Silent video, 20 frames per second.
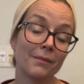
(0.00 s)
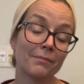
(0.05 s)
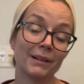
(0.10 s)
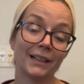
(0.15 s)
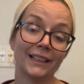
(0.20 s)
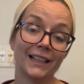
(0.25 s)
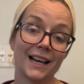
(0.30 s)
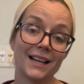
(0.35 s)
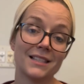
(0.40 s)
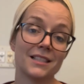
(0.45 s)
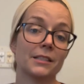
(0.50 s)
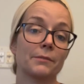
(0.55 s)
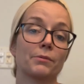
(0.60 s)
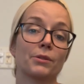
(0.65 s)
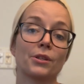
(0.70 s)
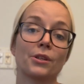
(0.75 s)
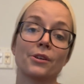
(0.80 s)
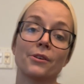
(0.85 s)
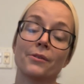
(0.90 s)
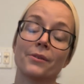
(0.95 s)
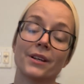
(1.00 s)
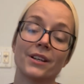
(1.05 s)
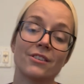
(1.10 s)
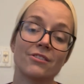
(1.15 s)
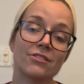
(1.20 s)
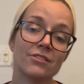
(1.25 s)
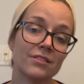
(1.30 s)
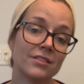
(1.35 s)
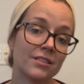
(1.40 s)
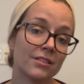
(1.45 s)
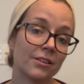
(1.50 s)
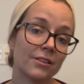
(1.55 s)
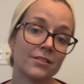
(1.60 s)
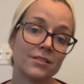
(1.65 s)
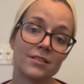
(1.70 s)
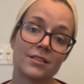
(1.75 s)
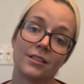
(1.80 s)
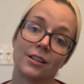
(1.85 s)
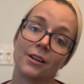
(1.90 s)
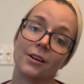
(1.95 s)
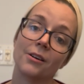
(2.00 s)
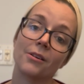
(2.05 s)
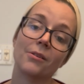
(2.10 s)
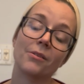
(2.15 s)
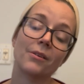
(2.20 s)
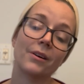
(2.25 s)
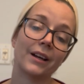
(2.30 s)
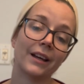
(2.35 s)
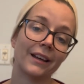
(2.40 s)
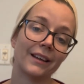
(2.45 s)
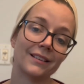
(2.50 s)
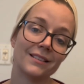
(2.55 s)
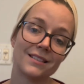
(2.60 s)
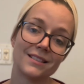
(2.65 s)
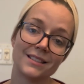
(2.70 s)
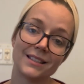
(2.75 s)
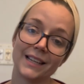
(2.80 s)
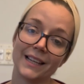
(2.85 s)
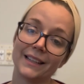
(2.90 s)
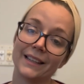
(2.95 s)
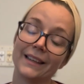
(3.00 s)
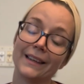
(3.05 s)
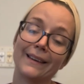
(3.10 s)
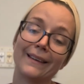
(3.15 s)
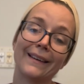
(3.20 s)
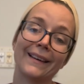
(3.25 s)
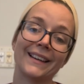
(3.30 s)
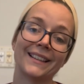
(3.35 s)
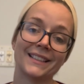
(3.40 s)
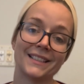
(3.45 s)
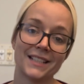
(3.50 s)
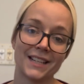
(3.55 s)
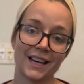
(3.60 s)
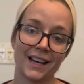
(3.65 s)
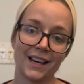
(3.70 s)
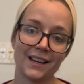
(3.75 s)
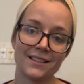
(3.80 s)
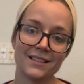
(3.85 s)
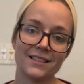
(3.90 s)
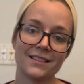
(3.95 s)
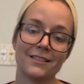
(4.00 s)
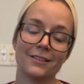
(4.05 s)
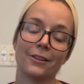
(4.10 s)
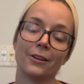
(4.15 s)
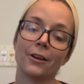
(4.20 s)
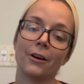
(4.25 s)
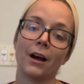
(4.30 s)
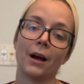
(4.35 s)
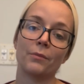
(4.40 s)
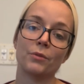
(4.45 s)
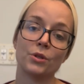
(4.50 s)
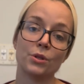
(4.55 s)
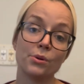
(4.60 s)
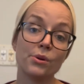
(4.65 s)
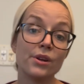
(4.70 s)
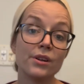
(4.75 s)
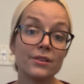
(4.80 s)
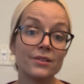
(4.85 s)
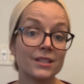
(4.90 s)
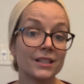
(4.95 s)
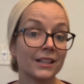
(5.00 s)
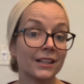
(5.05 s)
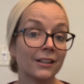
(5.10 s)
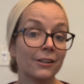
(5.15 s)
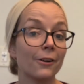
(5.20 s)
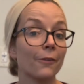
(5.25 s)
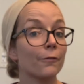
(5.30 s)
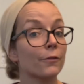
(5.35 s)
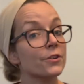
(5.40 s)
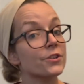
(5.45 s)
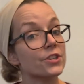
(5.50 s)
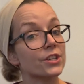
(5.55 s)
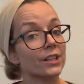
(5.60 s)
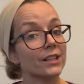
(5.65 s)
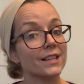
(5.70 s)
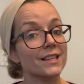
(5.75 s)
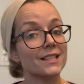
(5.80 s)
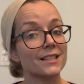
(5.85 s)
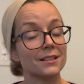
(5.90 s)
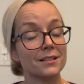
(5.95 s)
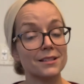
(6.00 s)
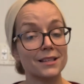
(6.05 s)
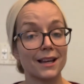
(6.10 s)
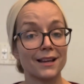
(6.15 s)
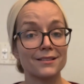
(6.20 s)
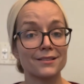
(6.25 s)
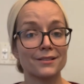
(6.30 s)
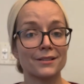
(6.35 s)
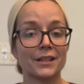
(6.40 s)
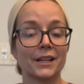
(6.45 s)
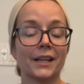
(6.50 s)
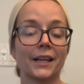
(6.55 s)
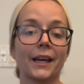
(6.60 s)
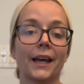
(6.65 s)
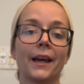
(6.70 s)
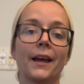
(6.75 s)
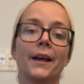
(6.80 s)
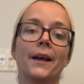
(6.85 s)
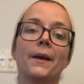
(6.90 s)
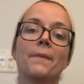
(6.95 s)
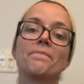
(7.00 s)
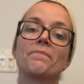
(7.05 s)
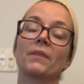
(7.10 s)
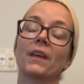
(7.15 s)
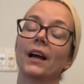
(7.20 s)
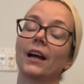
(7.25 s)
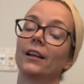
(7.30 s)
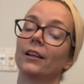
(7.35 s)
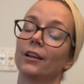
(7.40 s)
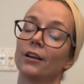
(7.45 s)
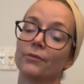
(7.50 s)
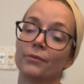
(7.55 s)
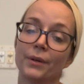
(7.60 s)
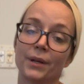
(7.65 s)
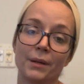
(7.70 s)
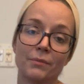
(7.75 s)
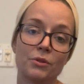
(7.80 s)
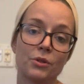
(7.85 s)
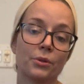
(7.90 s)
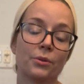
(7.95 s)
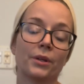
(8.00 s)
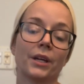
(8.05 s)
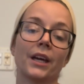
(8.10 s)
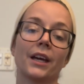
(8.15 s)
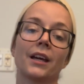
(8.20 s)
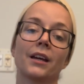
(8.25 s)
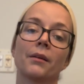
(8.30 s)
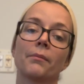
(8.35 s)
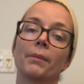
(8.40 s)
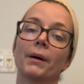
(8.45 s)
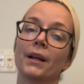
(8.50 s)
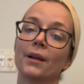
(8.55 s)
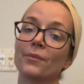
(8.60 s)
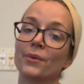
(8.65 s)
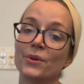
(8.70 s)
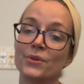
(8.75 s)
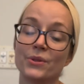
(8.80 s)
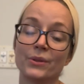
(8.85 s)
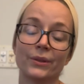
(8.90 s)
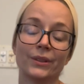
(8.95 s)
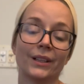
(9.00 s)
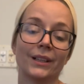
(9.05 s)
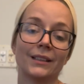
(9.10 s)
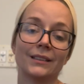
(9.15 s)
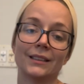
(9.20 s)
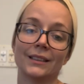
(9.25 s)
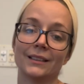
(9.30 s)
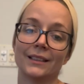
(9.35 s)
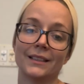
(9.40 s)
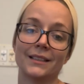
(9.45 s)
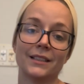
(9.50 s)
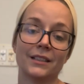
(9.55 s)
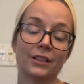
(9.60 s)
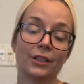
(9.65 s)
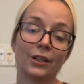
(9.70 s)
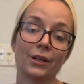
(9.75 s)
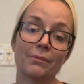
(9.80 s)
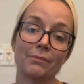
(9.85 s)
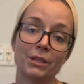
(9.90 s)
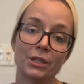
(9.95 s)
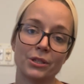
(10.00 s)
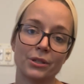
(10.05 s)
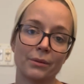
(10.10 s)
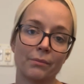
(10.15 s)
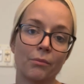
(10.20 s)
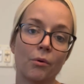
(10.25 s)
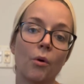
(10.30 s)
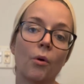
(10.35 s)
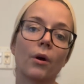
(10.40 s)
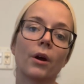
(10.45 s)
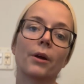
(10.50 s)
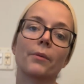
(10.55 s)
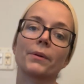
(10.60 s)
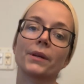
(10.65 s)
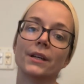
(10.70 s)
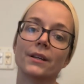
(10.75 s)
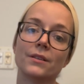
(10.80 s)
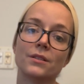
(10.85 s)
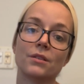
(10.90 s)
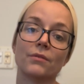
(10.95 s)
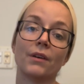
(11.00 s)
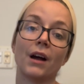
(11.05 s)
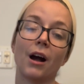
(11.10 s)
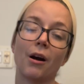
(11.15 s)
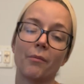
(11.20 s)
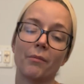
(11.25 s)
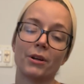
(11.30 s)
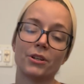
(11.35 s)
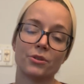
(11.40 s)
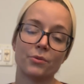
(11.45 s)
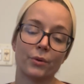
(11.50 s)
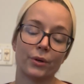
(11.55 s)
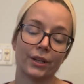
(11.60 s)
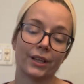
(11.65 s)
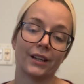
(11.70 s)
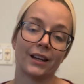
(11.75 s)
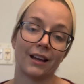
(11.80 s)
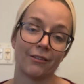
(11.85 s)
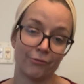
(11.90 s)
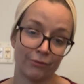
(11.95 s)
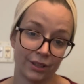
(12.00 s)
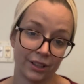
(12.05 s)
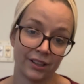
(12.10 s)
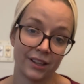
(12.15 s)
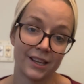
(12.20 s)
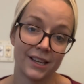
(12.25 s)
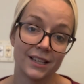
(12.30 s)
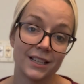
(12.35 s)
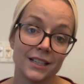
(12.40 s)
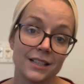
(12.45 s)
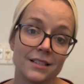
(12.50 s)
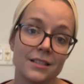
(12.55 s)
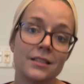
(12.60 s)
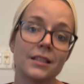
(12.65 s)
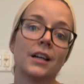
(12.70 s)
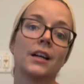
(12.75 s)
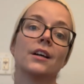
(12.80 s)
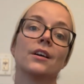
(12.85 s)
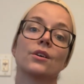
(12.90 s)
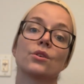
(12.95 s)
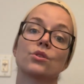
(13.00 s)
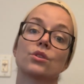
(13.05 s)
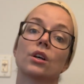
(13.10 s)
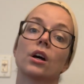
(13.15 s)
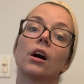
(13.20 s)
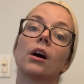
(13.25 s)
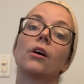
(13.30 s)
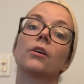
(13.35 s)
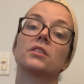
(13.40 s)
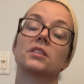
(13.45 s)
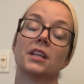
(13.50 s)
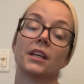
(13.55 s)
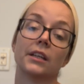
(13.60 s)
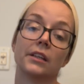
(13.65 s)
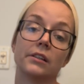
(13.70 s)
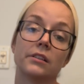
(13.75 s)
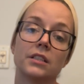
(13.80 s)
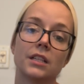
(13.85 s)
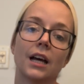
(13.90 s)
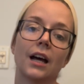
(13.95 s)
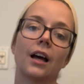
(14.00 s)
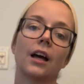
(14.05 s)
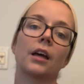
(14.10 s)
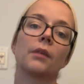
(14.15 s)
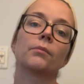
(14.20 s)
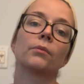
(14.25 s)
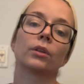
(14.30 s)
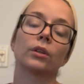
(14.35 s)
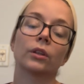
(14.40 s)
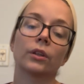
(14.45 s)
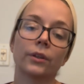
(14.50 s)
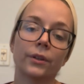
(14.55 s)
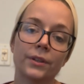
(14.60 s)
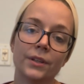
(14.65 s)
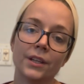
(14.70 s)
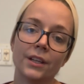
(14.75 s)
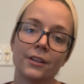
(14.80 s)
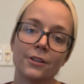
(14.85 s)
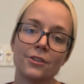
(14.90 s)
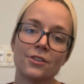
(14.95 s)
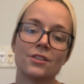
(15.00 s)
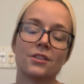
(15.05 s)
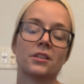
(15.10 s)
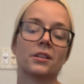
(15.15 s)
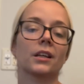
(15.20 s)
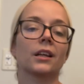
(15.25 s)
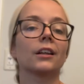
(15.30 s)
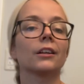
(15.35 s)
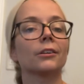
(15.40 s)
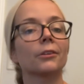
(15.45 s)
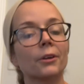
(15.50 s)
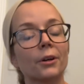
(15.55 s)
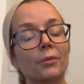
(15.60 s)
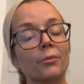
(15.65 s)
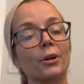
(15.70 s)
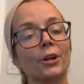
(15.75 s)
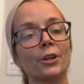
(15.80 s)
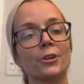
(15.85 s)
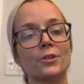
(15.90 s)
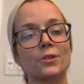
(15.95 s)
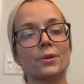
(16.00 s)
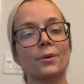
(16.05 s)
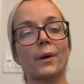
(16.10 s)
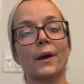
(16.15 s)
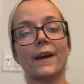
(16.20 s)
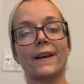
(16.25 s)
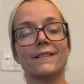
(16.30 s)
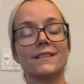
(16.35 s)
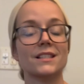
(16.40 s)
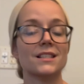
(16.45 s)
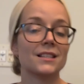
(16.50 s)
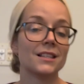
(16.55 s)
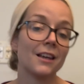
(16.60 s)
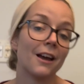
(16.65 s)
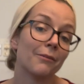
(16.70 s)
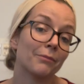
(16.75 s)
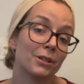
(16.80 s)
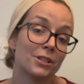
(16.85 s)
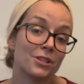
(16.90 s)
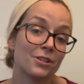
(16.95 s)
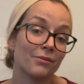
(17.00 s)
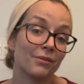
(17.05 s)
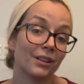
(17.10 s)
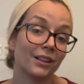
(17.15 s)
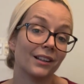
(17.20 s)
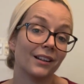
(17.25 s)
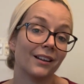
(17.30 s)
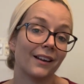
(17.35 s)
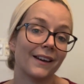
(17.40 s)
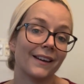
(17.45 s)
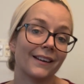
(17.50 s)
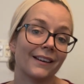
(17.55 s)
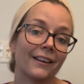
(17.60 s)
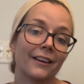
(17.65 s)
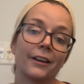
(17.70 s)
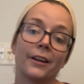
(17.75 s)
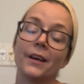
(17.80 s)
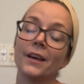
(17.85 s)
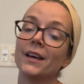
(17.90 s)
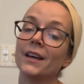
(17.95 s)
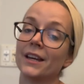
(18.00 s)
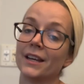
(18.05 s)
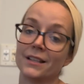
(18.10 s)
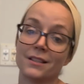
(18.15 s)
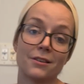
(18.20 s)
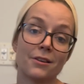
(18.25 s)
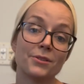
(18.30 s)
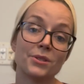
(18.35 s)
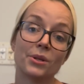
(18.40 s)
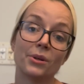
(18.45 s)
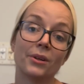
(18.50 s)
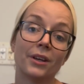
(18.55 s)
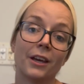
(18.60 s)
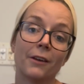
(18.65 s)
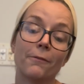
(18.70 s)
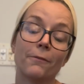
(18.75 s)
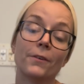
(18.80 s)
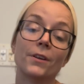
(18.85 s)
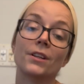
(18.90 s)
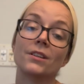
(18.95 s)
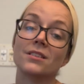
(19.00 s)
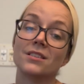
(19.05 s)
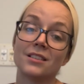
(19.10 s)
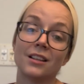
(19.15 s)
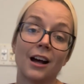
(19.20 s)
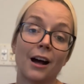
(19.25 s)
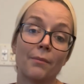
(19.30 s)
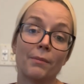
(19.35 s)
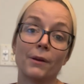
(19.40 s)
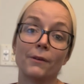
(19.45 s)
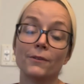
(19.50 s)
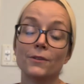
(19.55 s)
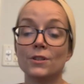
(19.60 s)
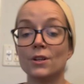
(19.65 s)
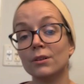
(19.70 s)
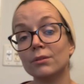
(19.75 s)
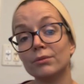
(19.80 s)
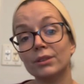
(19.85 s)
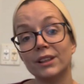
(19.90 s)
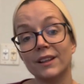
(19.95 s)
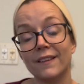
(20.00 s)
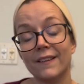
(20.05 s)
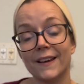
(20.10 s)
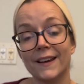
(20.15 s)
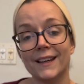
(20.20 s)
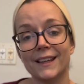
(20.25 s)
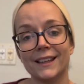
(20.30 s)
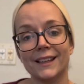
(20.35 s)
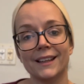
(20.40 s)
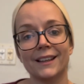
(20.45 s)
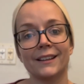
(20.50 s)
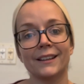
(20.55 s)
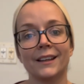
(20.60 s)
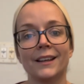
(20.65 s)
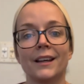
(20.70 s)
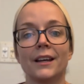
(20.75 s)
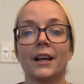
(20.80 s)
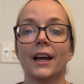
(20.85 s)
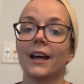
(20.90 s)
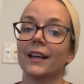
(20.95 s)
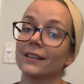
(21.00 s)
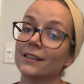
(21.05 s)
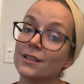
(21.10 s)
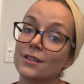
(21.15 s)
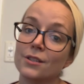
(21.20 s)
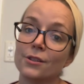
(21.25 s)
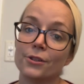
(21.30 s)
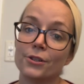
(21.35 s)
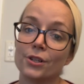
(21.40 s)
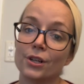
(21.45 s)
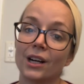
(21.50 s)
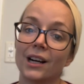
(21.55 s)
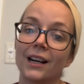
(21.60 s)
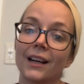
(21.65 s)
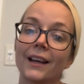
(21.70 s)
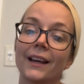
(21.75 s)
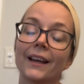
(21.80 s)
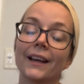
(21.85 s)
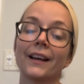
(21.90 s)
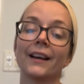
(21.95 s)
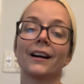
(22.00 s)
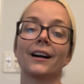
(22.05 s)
last tip to you is to start slow and steady and test. You know, I'm 2 years in officially since yesterday. I love what I'm doing, but I'm also glad that I didn't commit to more because of how much work it really is. So take your time, learn the industry, learn what you're doing, see how much you really like it. It's also okay for you to stop if you don't really like it. At least you're trying.